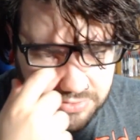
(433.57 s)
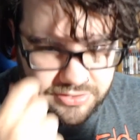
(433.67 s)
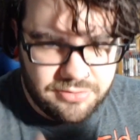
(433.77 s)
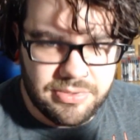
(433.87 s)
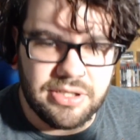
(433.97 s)

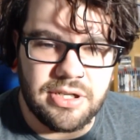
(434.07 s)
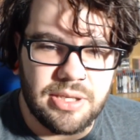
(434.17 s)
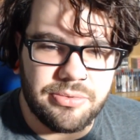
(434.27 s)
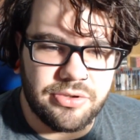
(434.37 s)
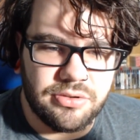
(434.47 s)
This has been
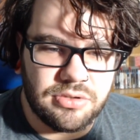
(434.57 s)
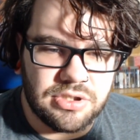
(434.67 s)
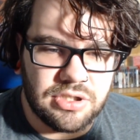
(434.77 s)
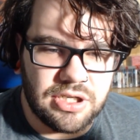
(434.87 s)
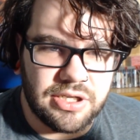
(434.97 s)

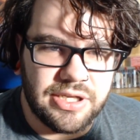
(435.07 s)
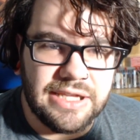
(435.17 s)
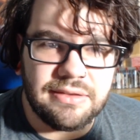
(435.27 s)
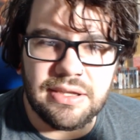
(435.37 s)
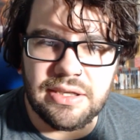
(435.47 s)
episode
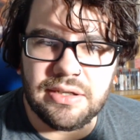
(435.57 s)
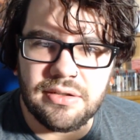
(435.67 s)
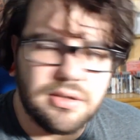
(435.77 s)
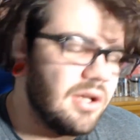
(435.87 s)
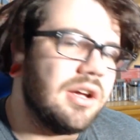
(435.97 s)
18